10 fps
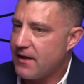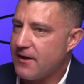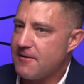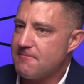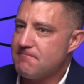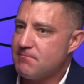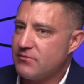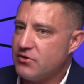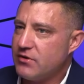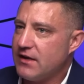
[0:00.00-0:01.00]

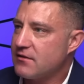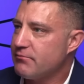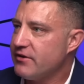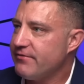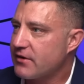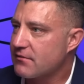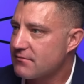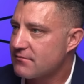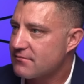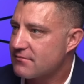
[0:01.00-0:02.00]
you get the briefing
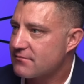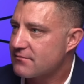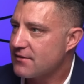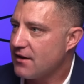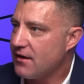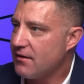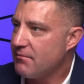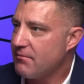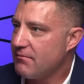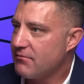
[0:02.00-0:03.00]

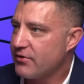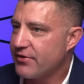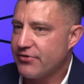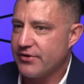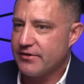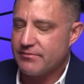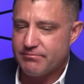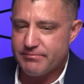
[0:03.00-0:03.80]
with the